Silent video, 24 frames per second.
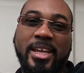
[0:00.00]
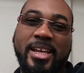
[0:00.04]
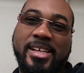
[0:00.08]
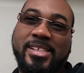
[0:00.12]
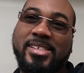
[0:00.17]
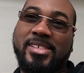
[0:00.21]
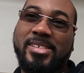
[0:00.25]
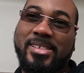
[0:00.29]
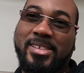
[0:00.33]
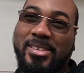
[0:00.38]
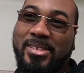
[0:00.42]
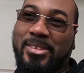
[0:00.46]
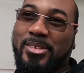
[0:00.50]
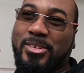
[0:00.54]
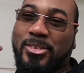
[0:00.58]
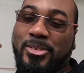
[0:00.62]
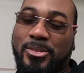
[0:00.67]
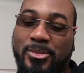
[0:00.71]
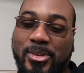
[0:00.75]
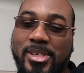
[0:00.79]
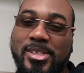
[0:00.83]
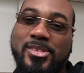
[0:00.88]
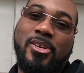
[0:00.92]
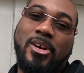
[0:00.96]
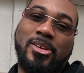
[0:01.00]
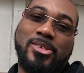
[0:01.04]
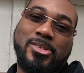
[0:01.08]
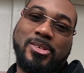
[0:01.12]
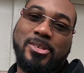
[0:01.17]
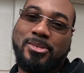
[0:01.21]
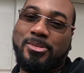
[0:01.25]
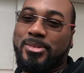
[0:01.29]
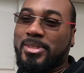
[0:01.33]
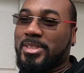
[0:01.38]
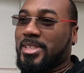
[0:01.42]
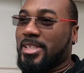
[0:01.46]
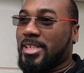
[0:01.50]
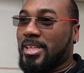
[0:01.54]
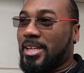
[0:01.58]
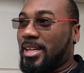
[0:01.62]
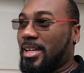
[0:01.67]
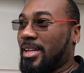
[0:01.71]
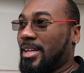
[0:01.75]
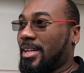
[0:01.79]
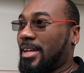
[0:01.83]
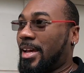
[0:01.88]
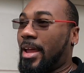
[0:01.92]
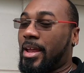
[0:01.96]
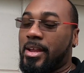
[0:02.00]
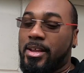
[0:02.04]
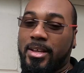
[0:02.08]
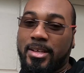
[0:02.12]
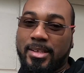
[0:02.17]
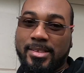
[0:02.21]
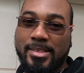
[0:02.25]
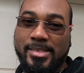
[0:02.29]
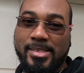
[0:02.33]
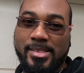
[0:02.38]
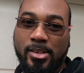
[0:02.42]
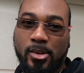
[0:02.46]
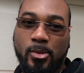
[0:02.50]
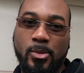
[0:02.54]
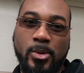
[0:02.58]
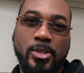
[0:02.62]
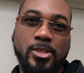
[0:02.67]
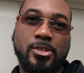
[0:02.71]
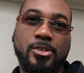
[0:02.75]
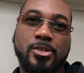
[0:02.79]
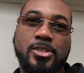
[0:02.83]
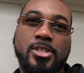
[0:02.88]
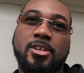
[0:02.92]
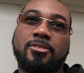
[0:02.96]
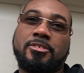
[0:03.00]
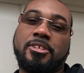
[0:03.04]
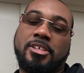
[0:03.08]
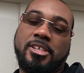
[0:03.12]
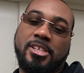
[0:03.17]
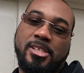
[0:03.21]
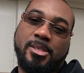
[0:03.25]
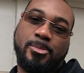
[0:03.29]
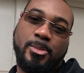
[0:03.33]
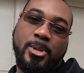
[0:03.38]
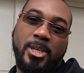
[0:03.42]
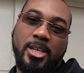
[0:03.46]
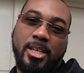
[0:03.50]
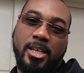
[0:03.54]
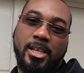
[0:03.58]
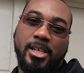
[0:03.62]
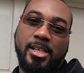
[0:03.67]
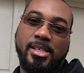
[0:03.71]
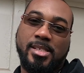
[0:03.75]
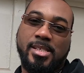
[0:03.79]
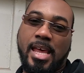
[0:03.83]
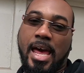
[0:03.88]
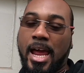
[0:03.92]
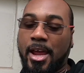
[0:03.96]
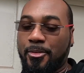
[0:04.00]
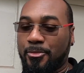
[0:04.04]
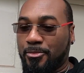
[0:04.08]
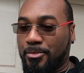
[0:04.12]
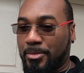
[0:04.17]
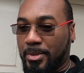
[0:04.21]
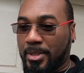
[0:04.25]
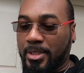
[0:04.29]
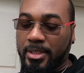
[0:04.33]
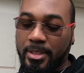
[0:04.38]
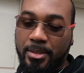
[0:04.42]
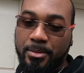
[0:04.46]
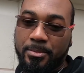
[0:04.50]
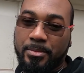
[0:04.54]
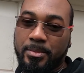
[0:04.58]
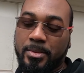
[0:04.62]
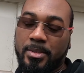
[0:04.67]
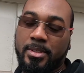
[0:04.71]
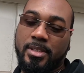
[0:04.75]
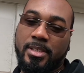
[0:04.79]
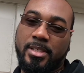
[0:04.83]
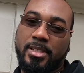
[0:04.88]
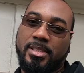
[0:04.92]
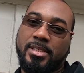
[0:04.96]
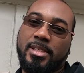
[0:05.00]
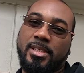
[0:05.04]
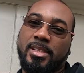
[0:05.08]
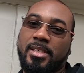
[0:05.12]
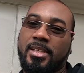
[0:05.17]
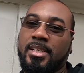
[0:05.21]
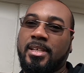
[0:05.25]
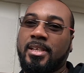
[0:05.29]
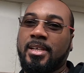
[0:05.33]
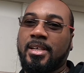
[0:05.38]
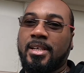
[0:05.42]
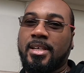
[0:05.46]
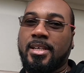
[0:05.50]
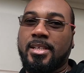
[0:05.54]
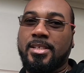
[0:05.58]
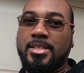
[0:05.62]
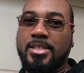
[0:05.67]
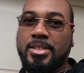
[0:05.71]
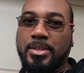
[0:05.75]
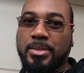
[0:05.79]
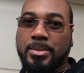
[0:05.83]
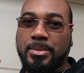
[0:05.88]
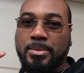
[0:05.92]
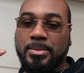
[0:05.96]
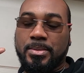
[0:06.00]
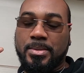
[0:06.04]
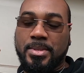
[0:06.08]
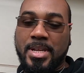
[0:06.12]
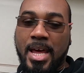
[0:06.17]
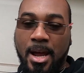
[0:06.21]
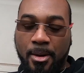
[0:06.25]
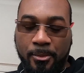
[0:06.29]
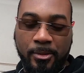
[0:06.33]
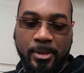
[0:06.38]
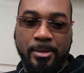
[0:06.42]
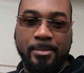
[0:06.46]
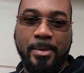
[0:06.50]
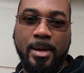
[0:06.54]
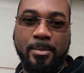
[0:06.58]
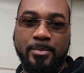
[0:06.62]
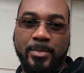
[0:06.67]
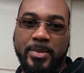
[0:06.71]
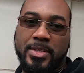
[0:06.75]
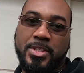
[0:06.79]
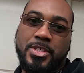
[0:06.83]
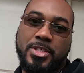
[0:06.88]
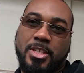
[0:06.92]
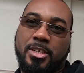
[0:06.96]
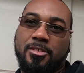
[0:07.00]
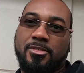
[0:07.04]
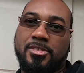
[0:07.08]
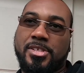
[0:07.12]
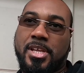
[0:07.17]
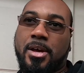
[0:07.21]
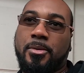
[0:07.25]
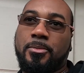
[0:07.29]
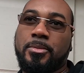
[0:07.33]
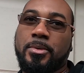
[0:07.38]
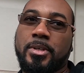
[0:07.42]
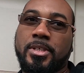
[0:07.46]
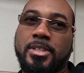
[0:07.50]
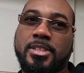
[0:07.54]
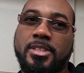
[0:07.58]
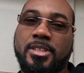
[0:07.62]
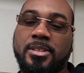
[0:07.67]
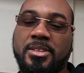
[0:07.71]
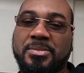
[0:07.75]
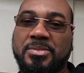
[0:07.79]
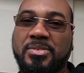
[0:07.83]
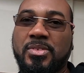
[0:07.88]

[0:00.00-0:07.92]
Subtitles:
yes, the reason why I was going with the sequential shifter is because I really want to not worry about missed shifts. I want to